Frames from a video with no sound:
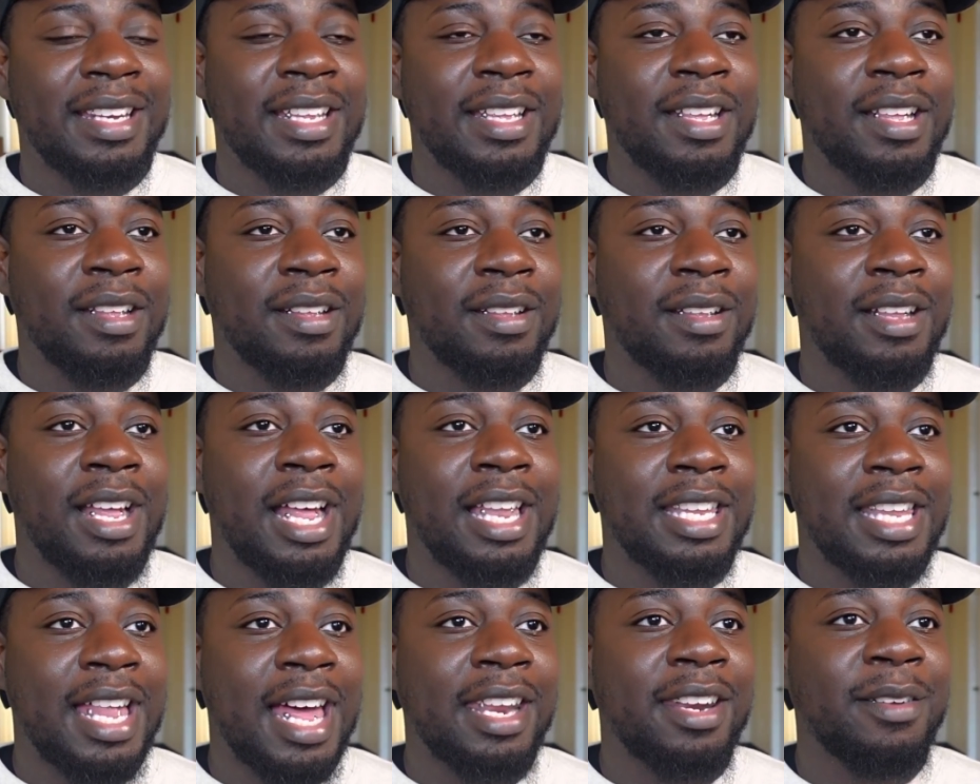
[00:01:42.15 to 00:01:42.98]
Uh,
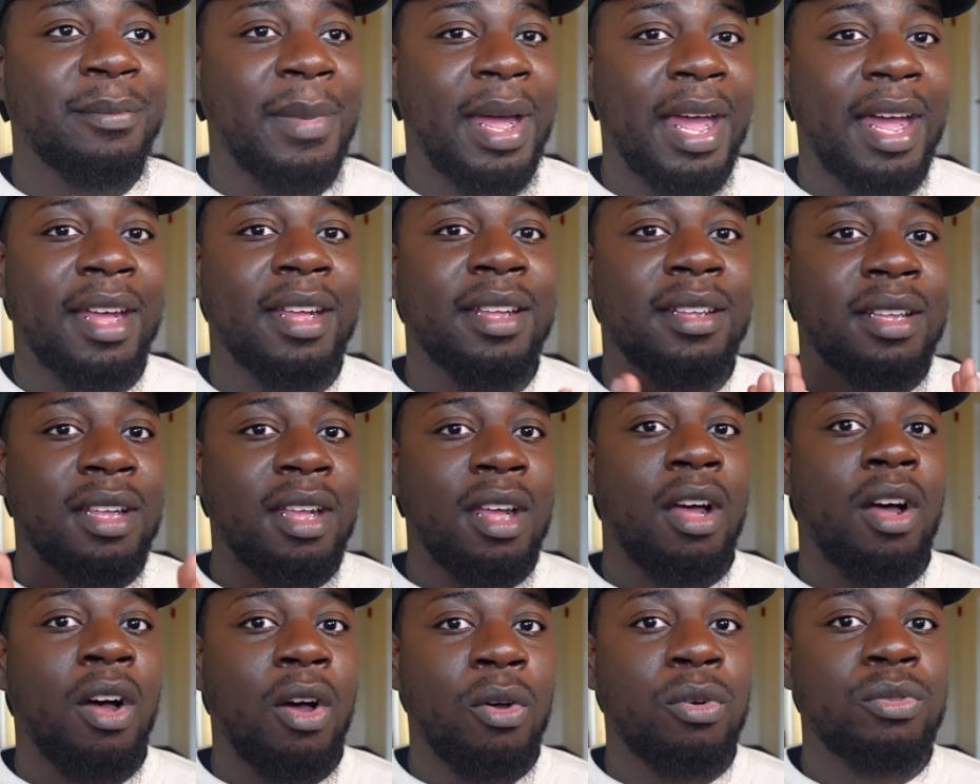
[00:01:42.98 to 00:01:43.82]
a lot of my
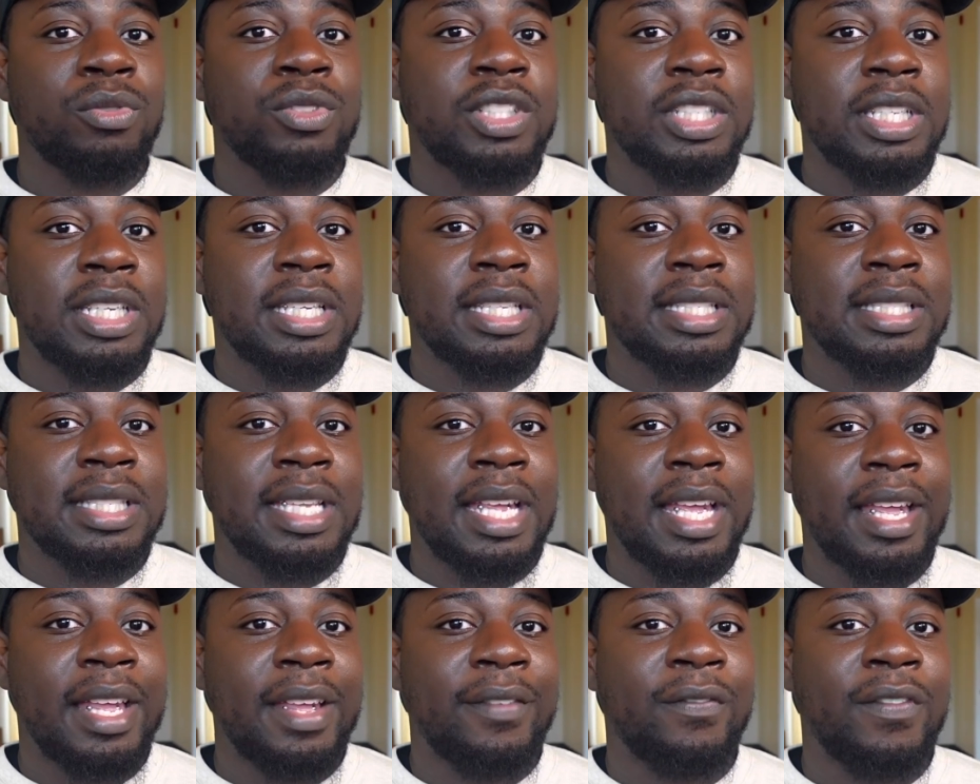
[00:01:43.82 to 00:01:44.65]
O Gs
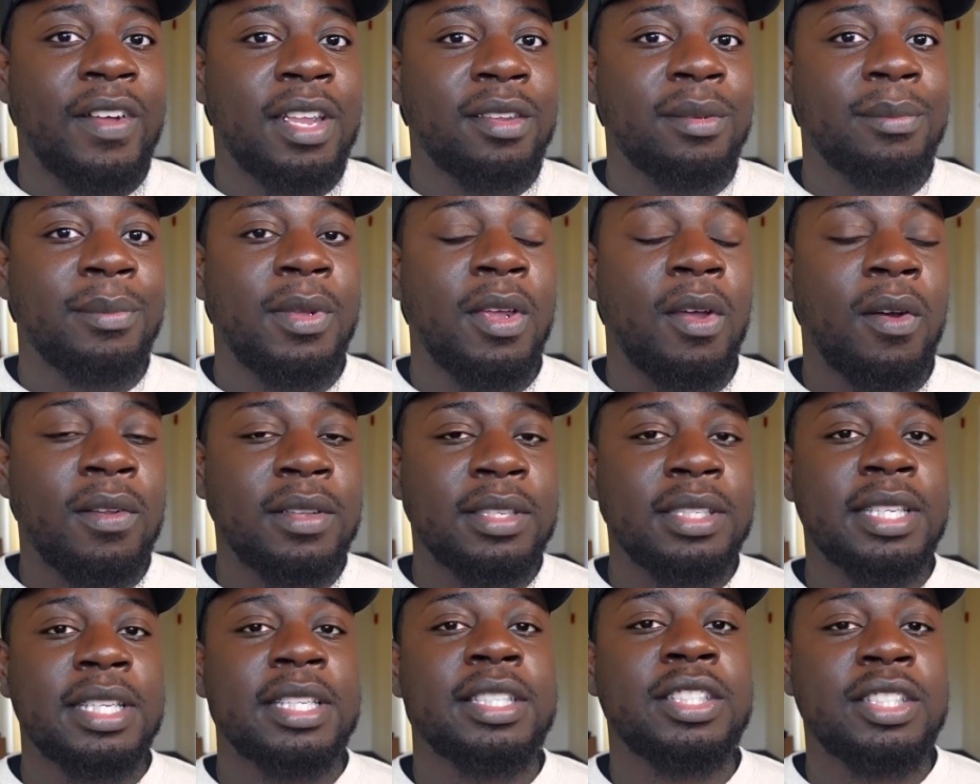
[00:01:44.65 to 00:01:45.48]
that follow me
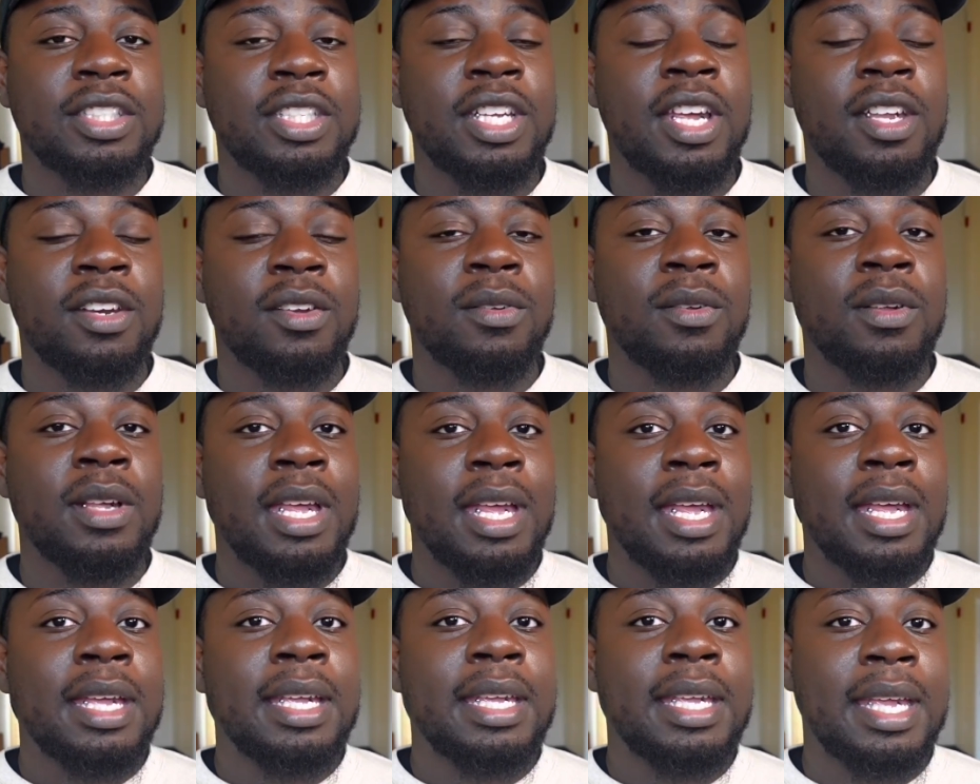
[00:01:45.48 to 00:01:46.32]
on this channel
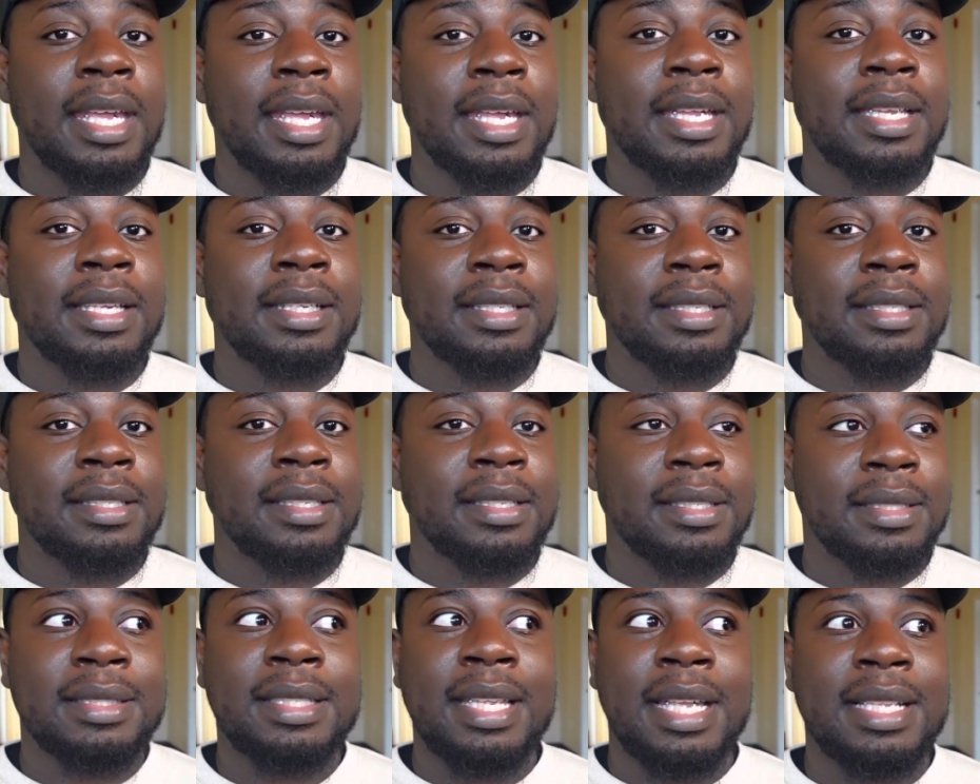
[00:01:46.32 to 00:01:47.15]
can
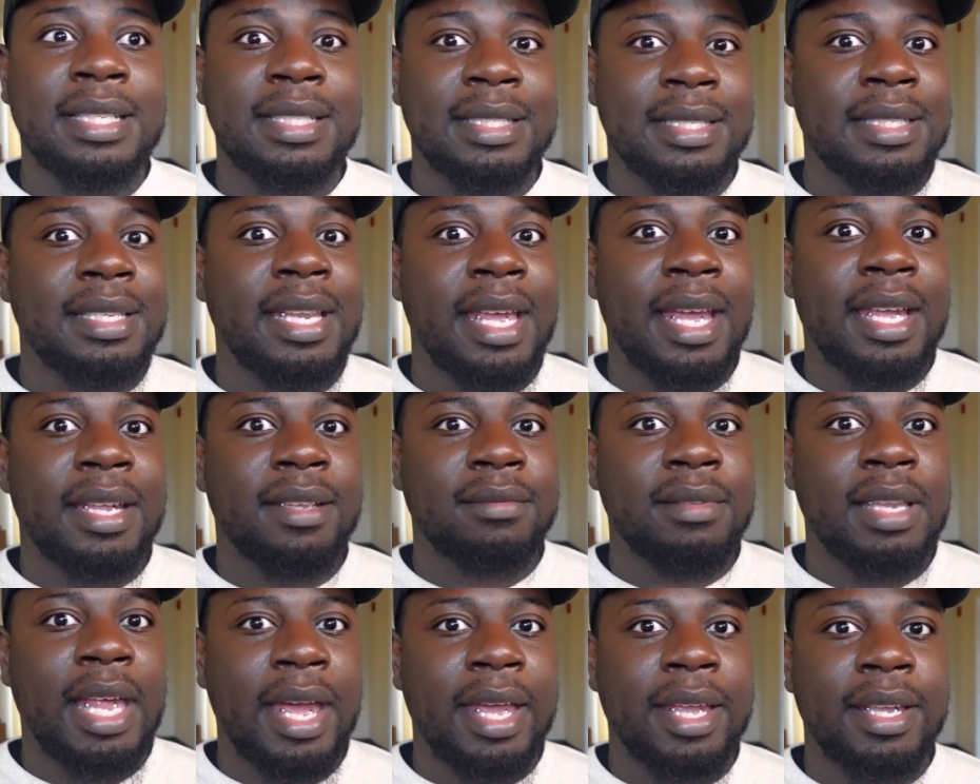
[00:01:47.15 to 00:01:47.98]
contest to
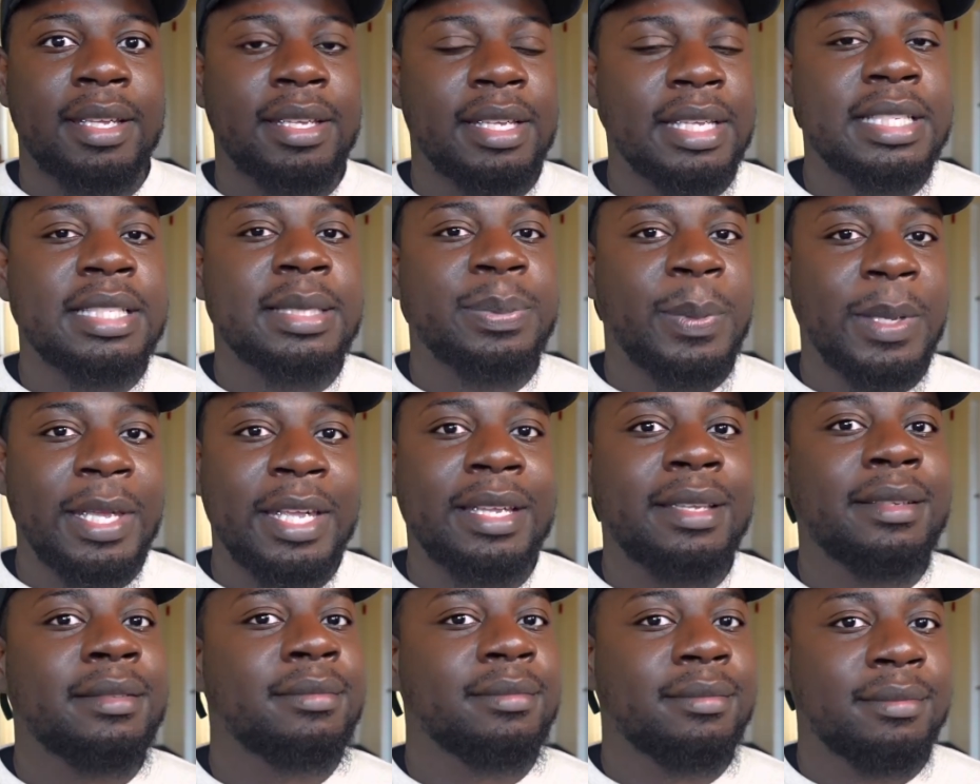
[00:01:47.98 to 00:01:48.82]
that. Like it's
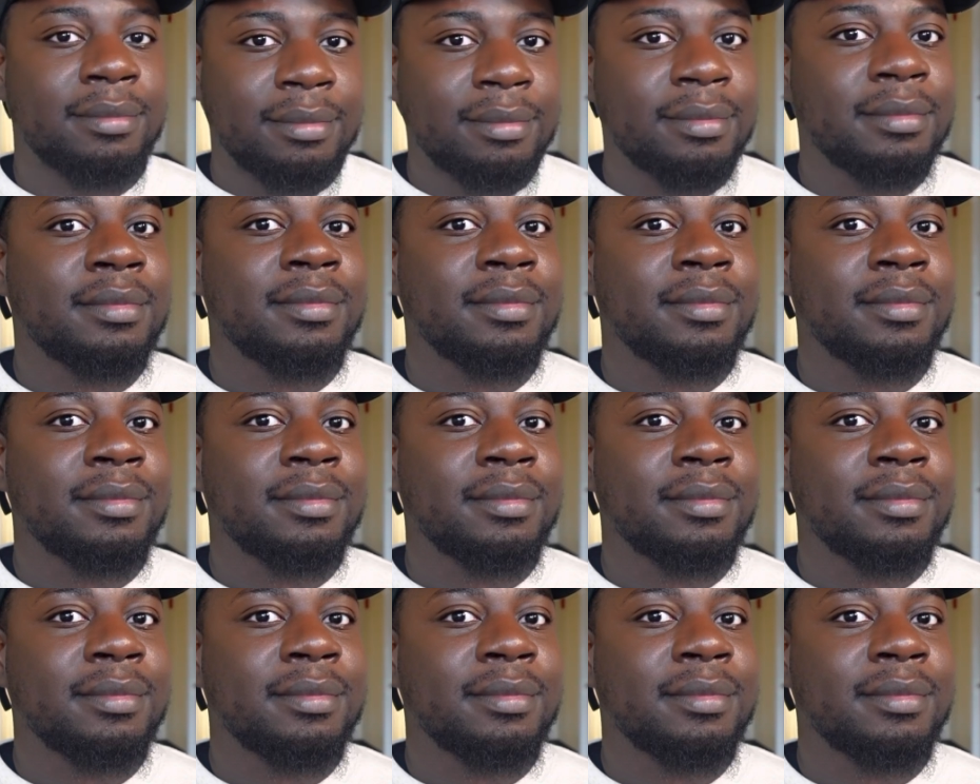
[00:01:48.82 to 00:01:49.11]
been,